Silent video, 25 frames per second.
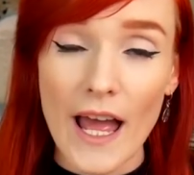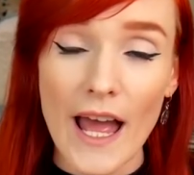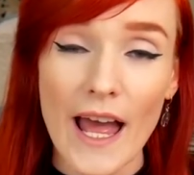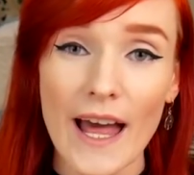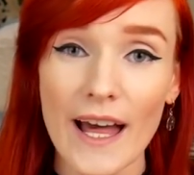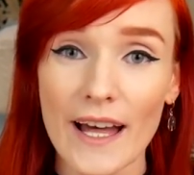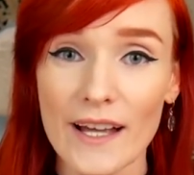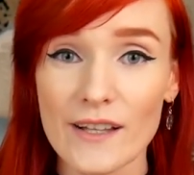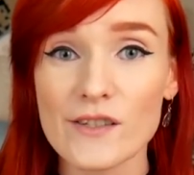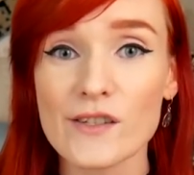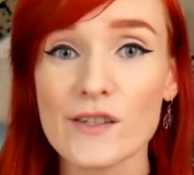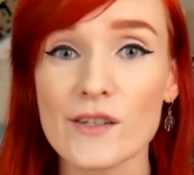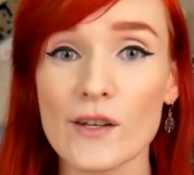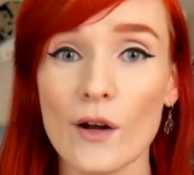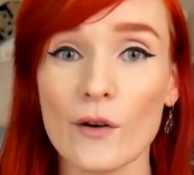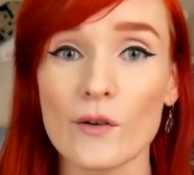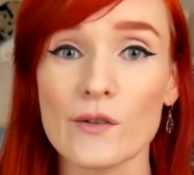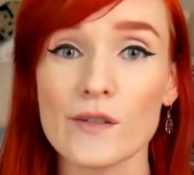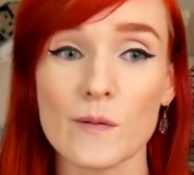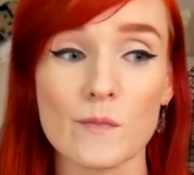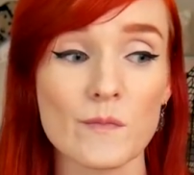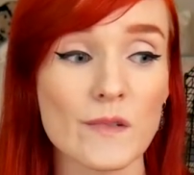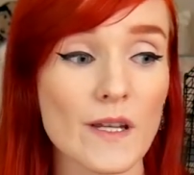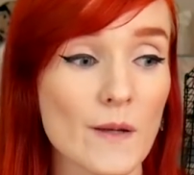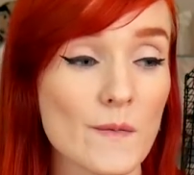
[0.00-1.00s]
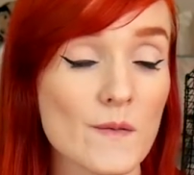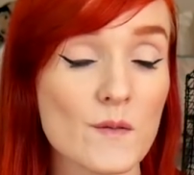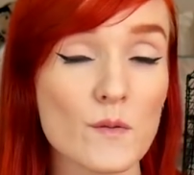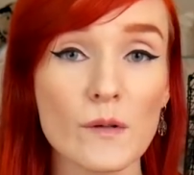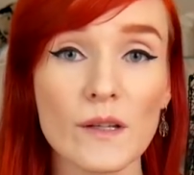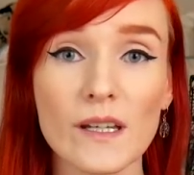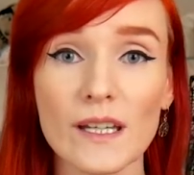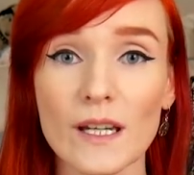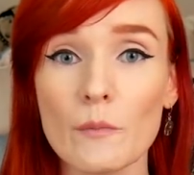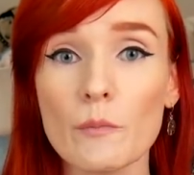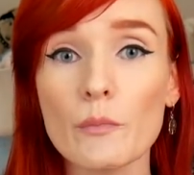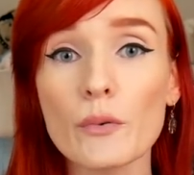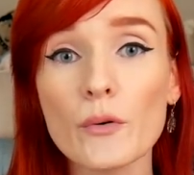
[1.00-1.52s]
And so sometimes we
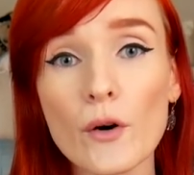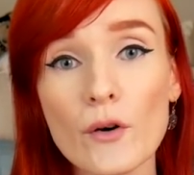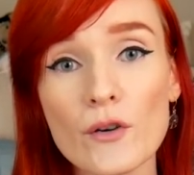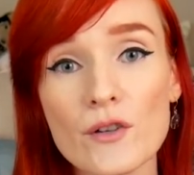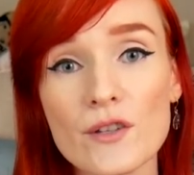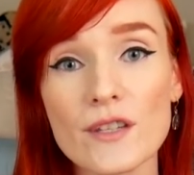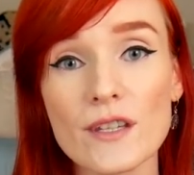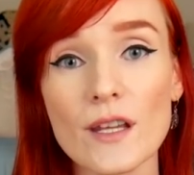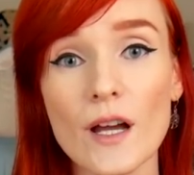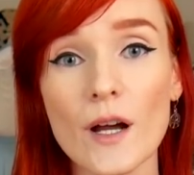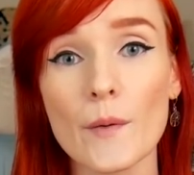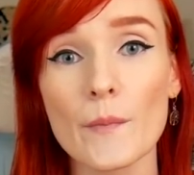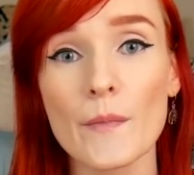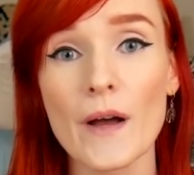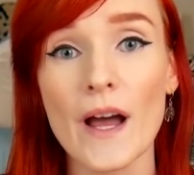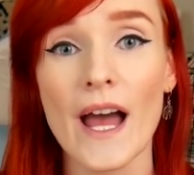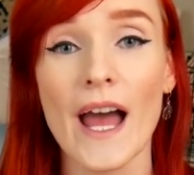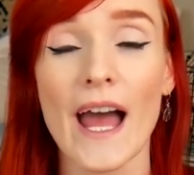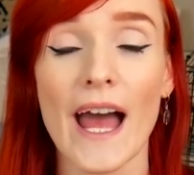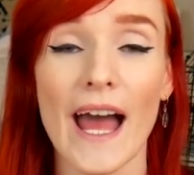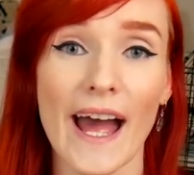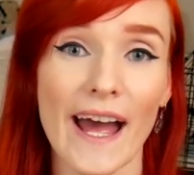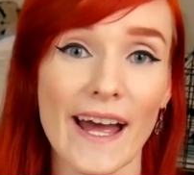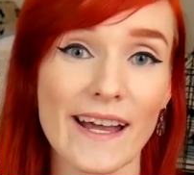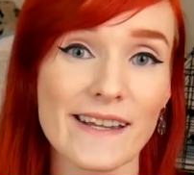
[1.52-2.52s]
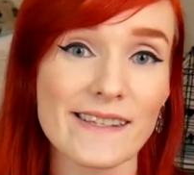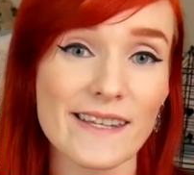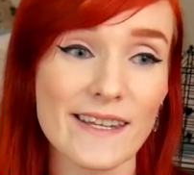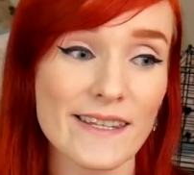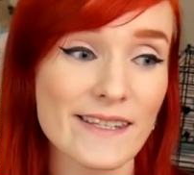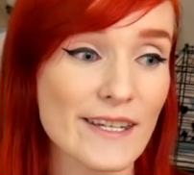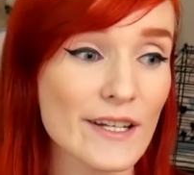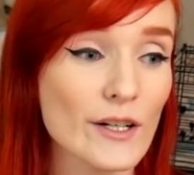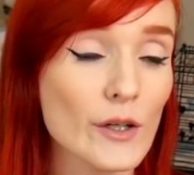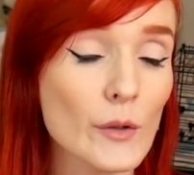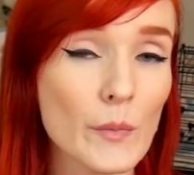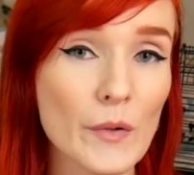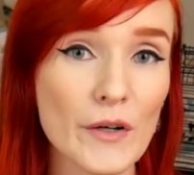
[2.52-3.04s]
can approach them as a
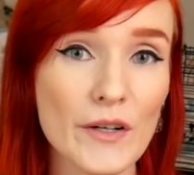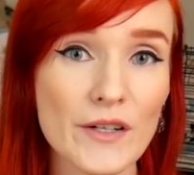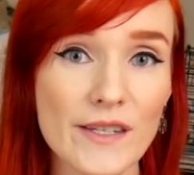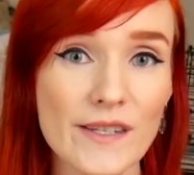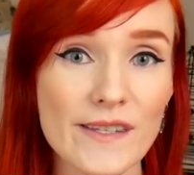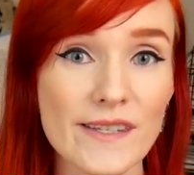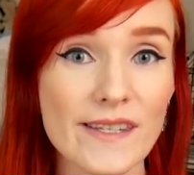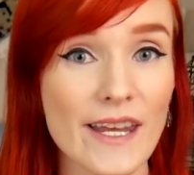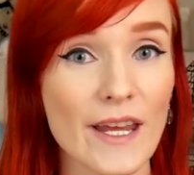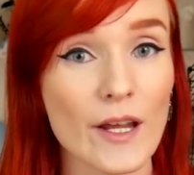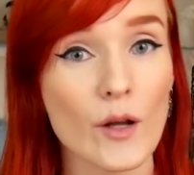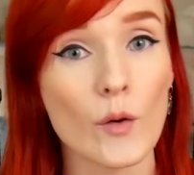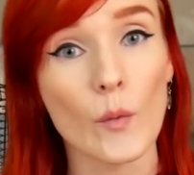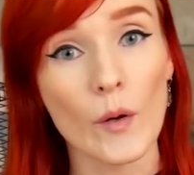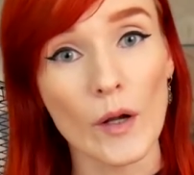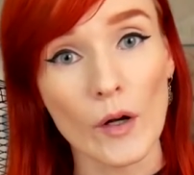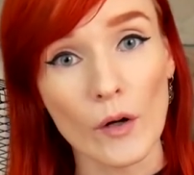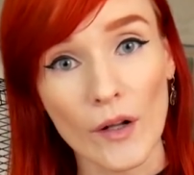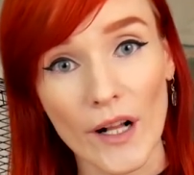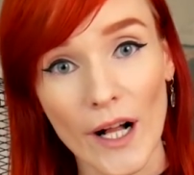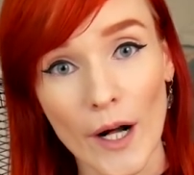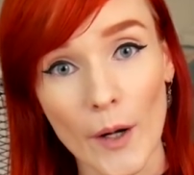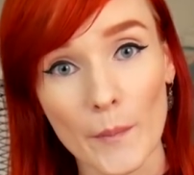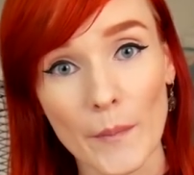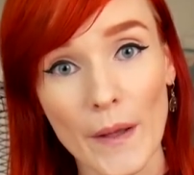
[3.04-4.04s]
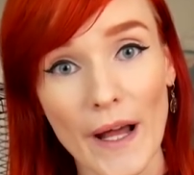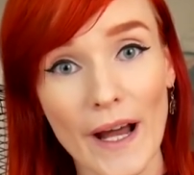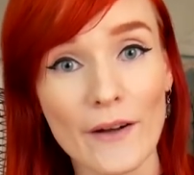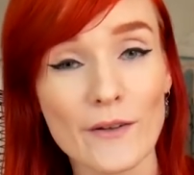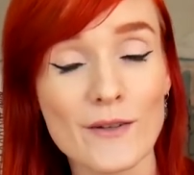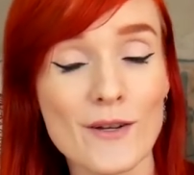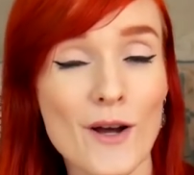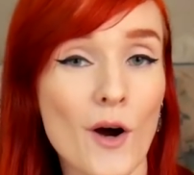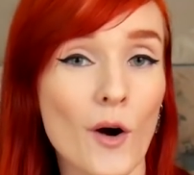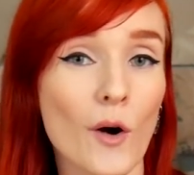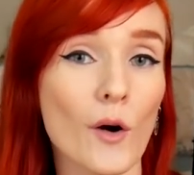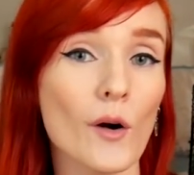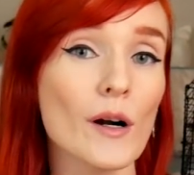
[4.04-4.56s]
single person saying, we'll help out,
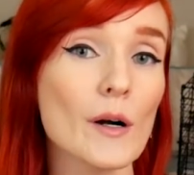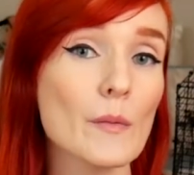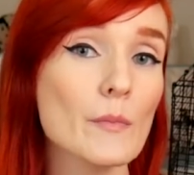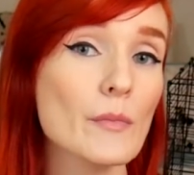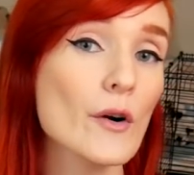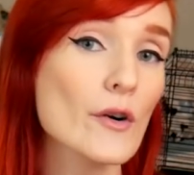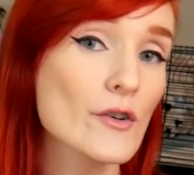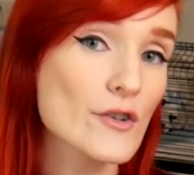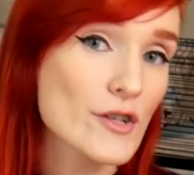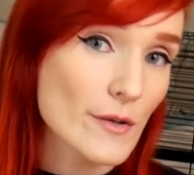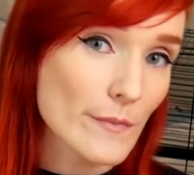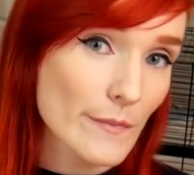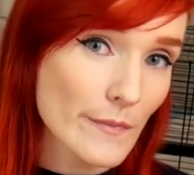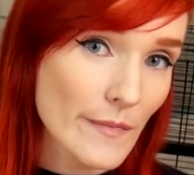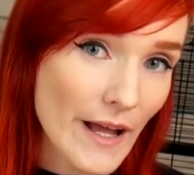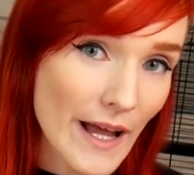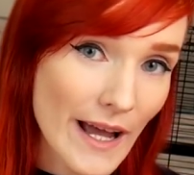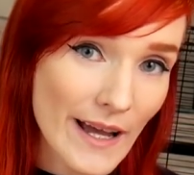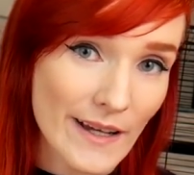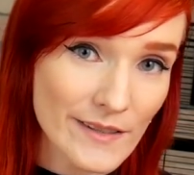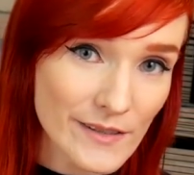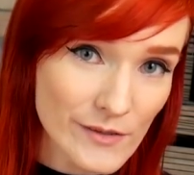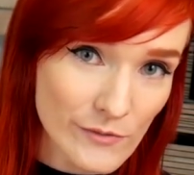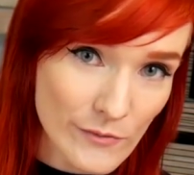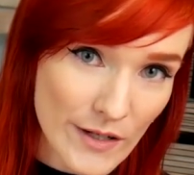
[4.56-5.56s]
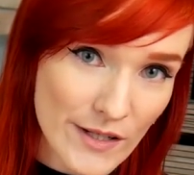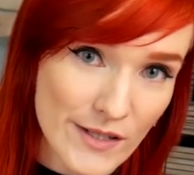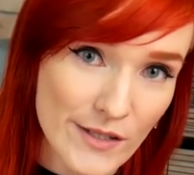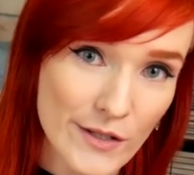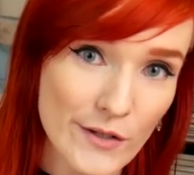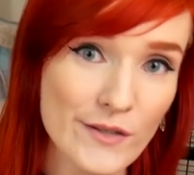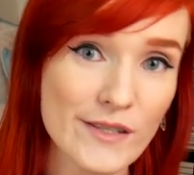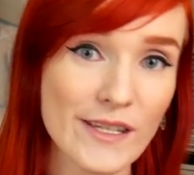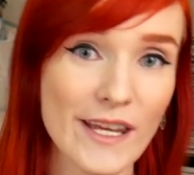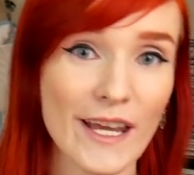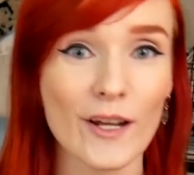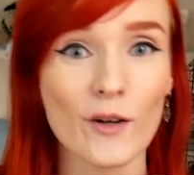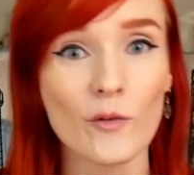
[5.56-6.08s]
or approach them as the rescue
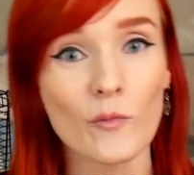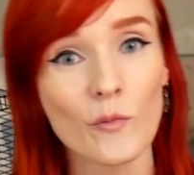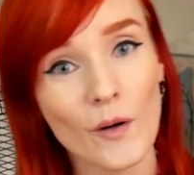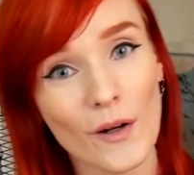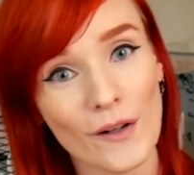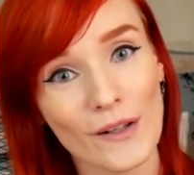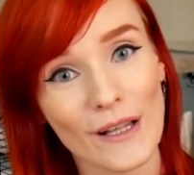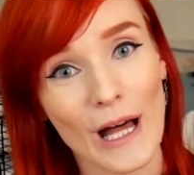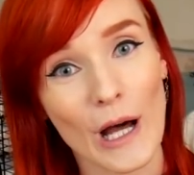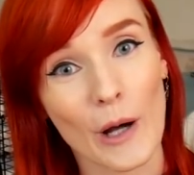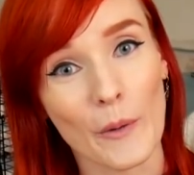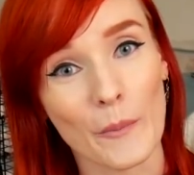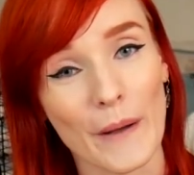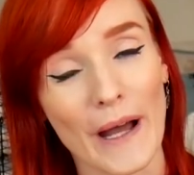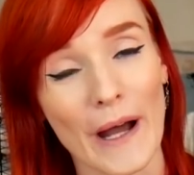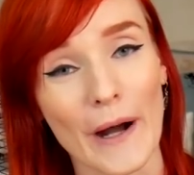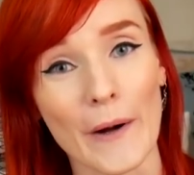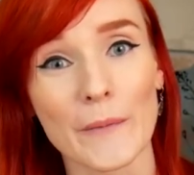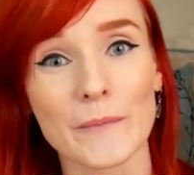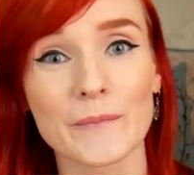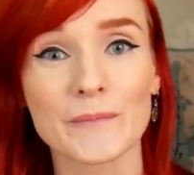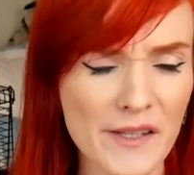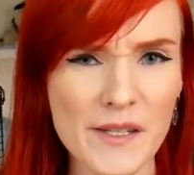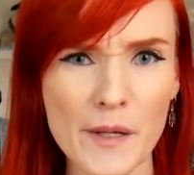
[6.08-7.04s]
saying, we'll help out.